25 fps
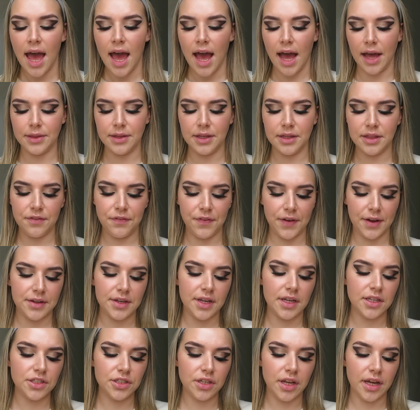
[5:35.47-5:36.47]
And then the
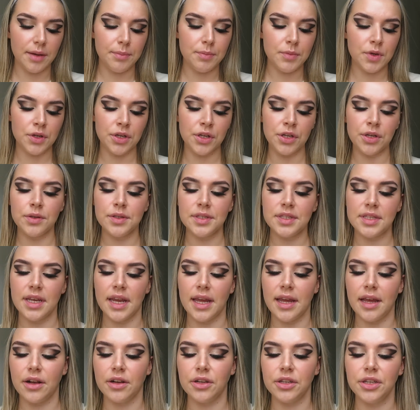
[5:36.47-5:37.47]
foundation I'm going to use
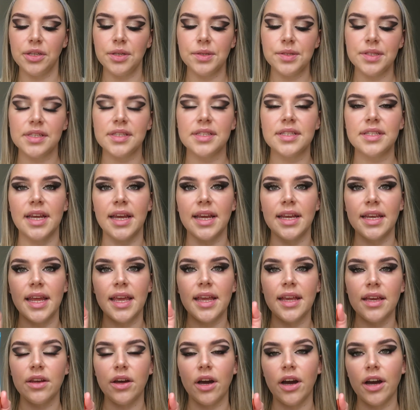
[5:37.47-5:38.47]
today, I'm going to use the Stay
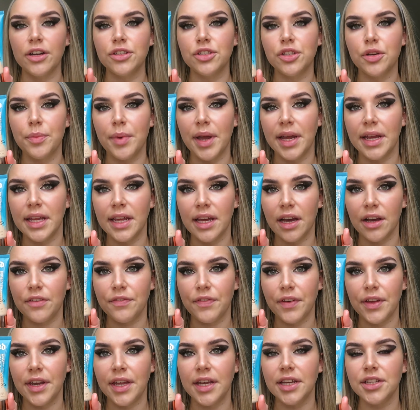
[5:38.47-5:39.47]
Naked Hydromaniac
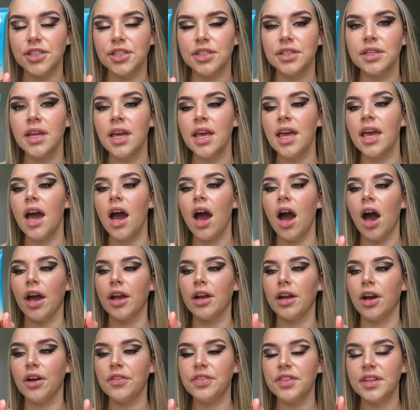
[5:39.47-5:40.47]
foundation. I
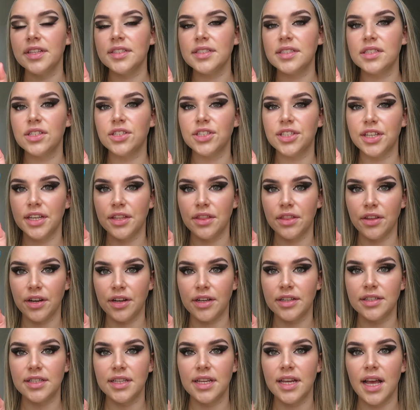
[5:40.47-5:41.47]
got this in the shade
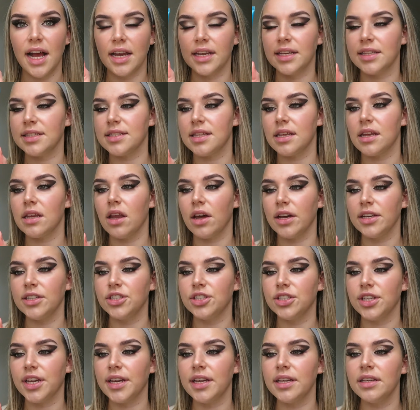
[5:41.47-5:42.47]
30 and it's the light
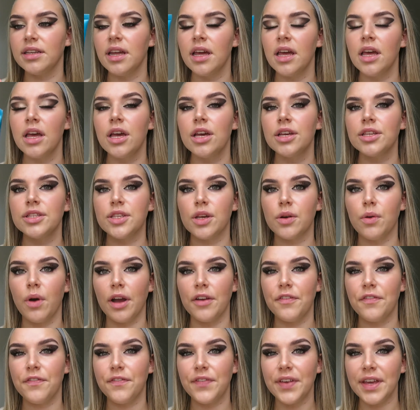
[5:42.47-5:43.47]
shade. So
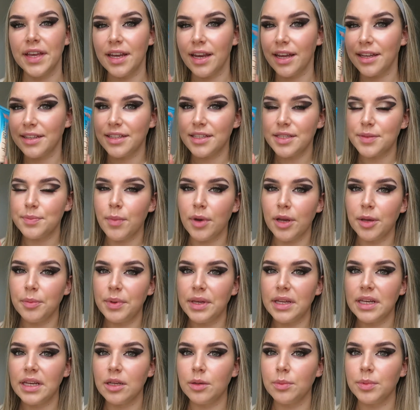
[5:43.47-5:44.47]
I feel like this might
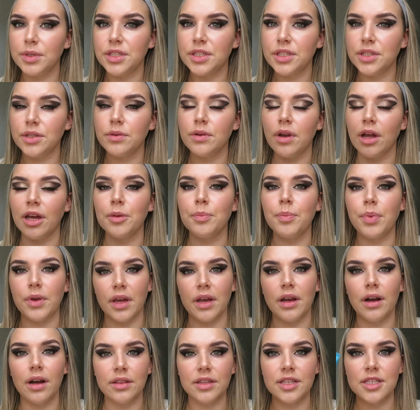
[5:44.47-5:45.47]
be a little bit too light, but I
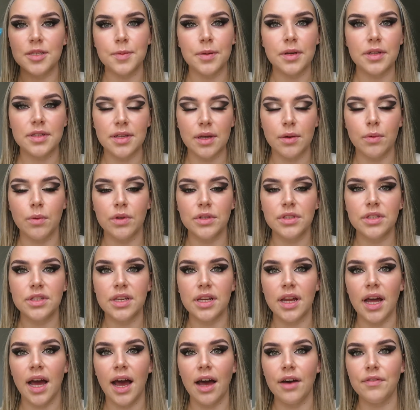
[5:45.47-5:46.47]
got this because I wanted
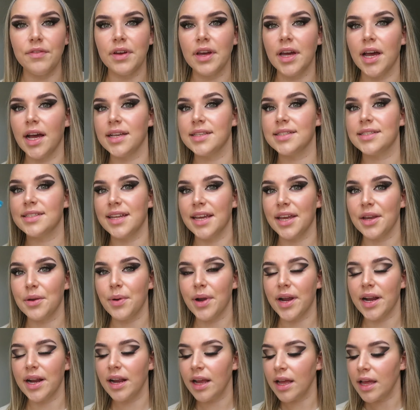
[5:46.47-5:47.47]
to have it as day
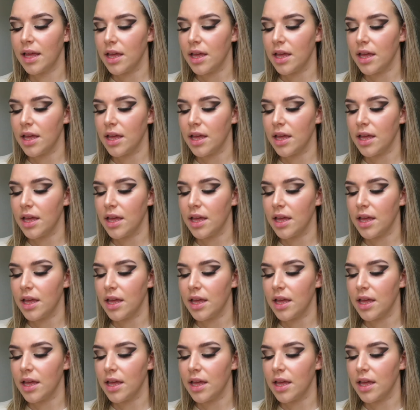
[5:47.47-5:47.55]
wear.